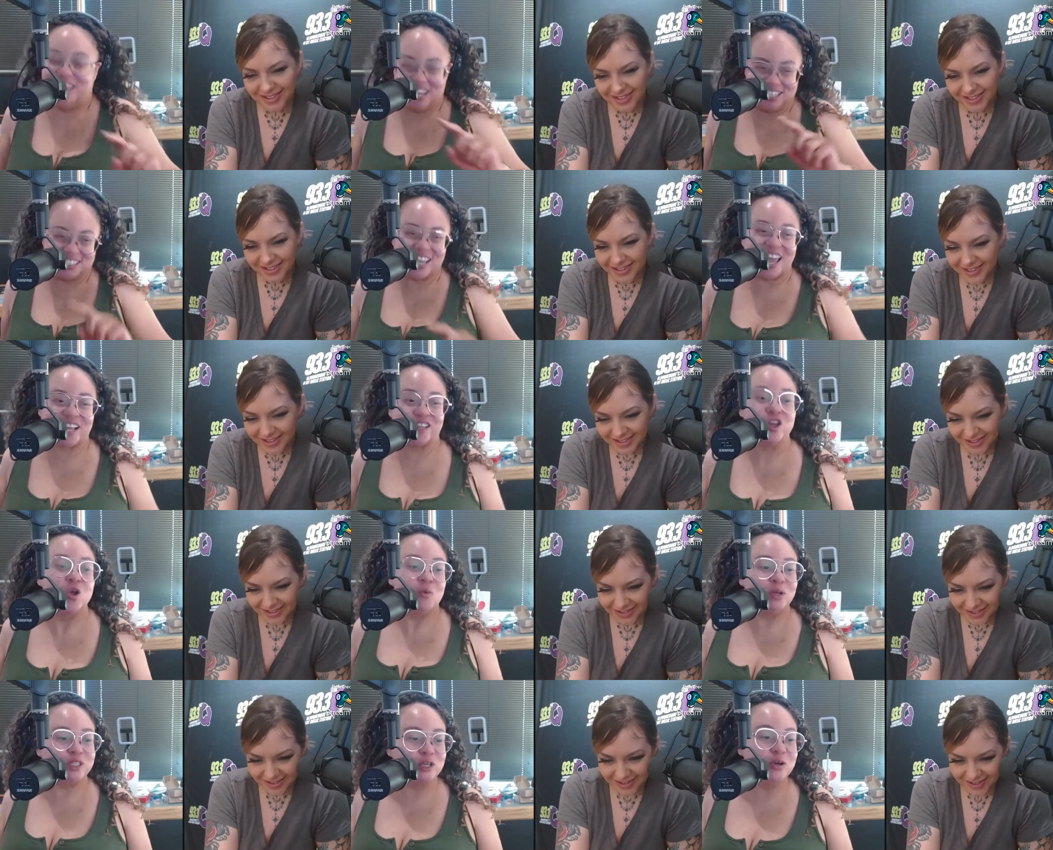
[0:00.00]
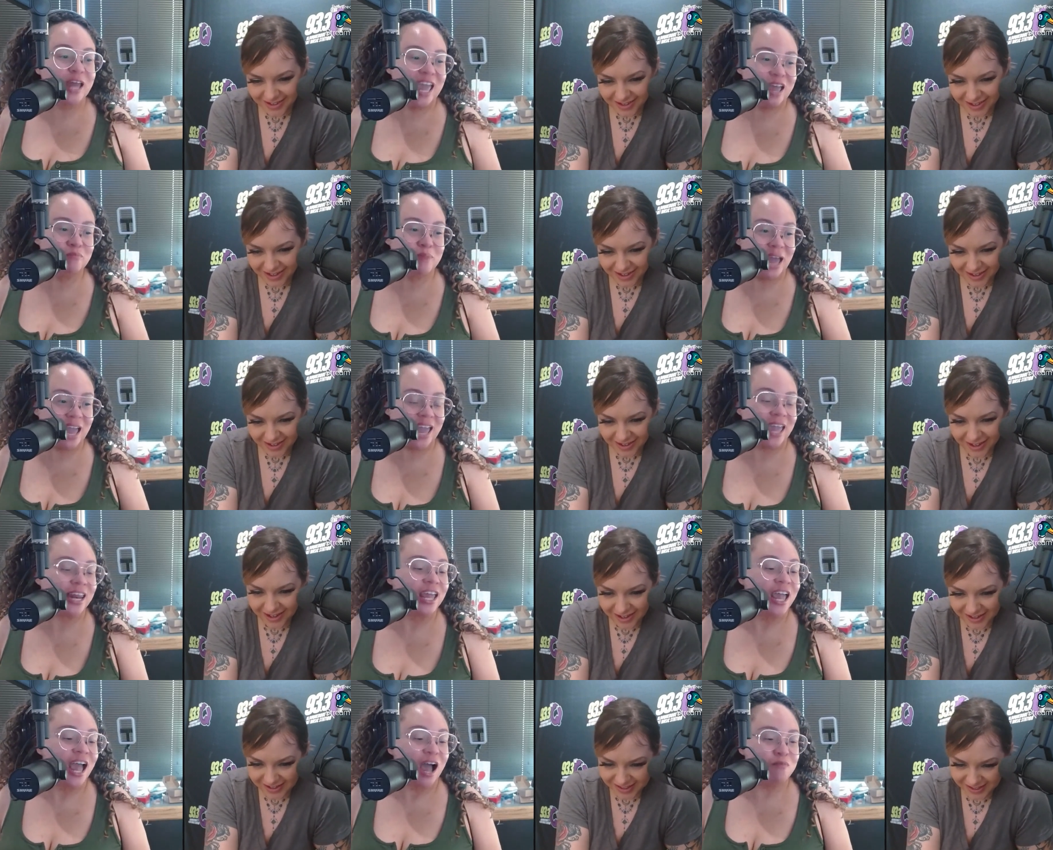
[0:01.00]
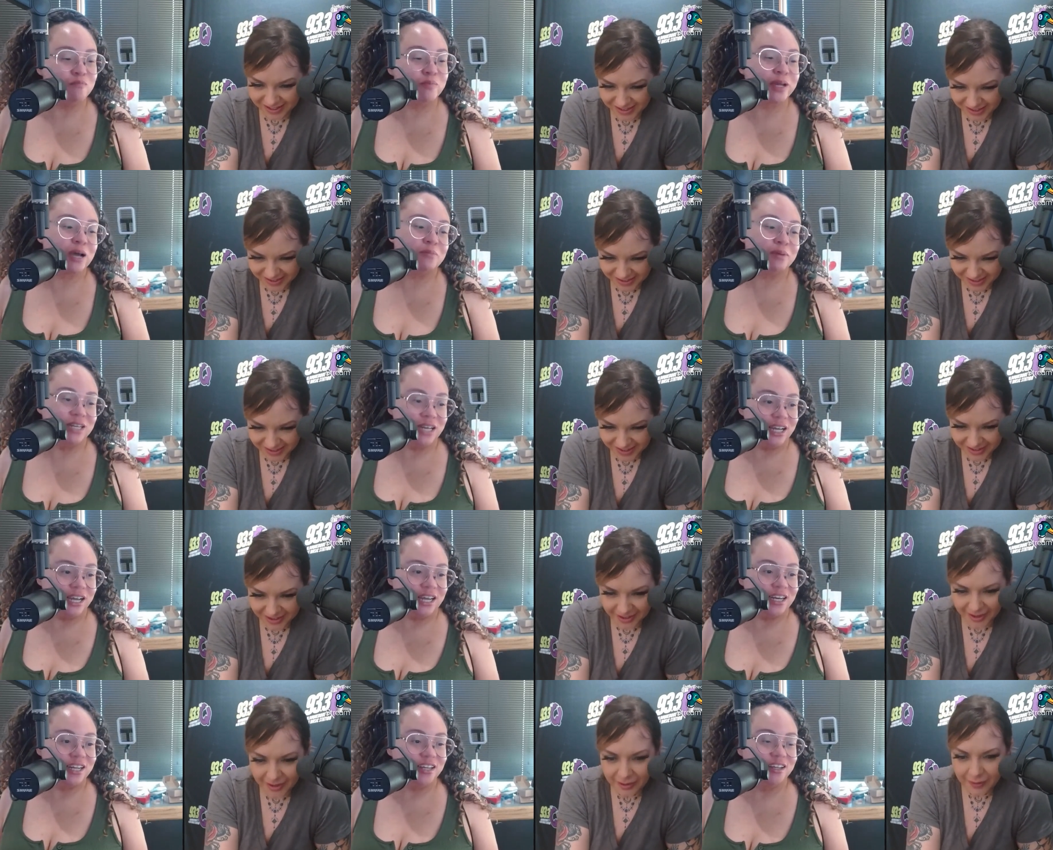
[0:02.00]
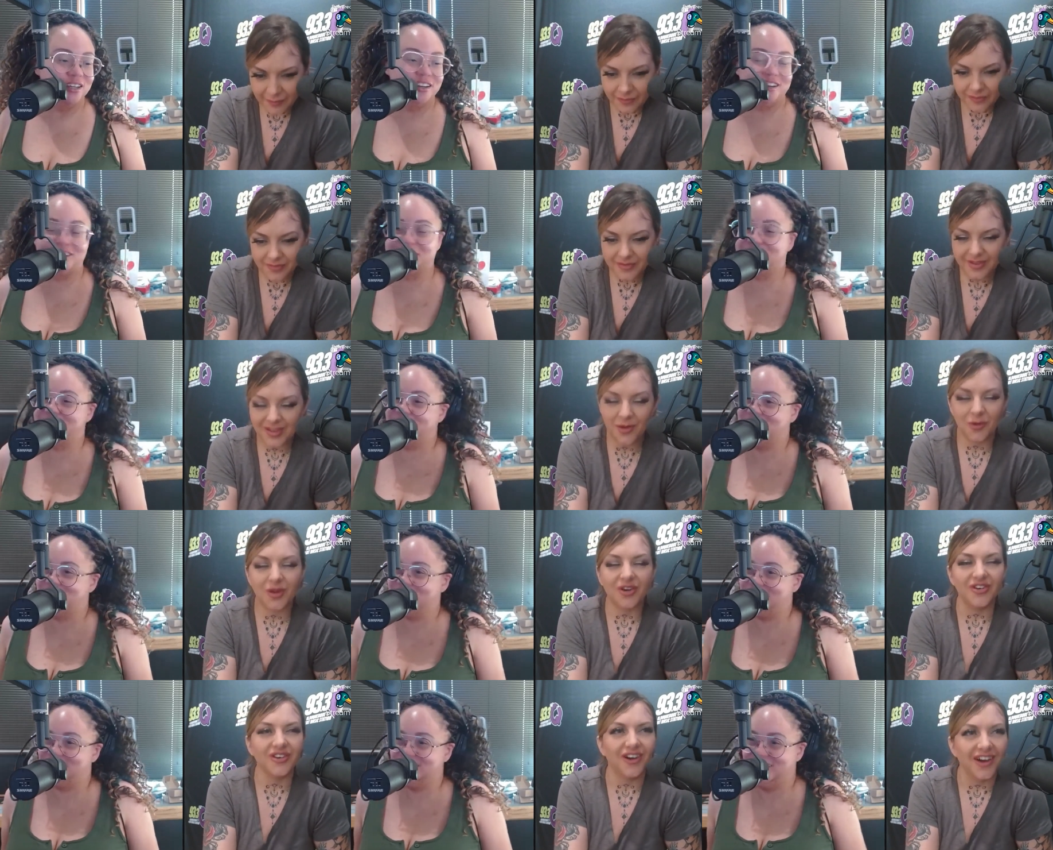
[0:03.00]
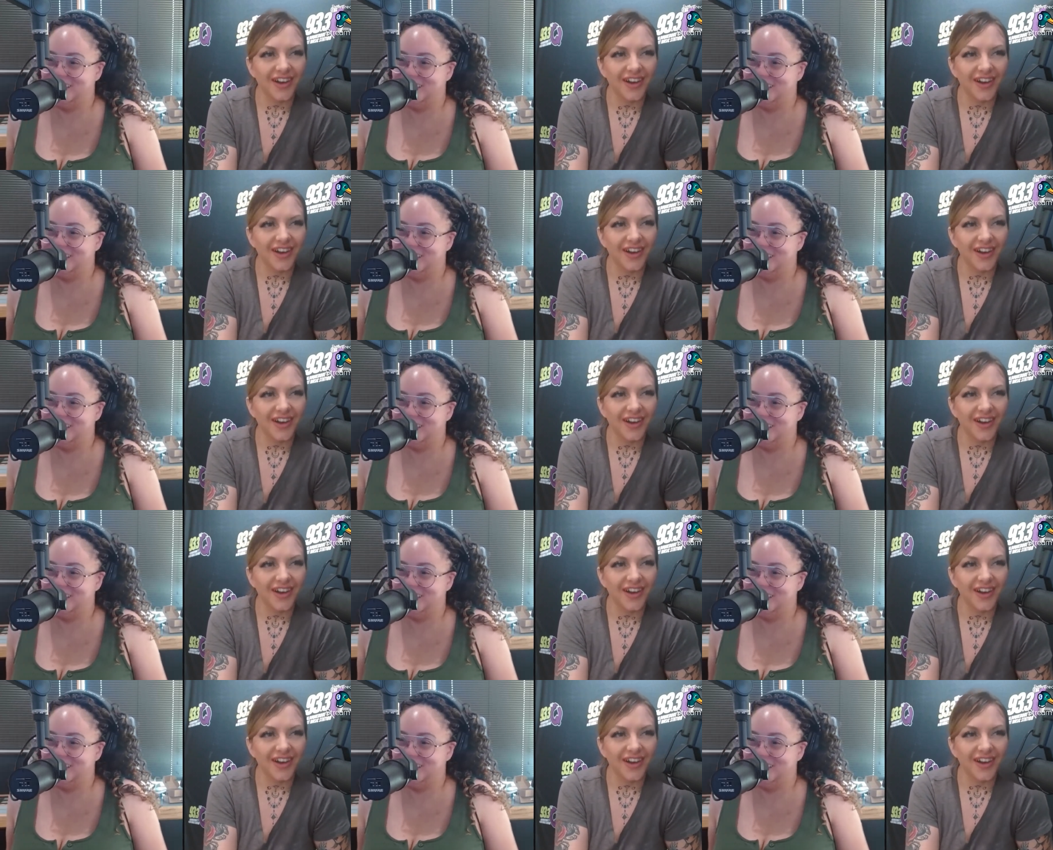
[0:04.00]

Speaker 1: exactly. Well, too damn bad. I'm gonna become a nun. No, you're not.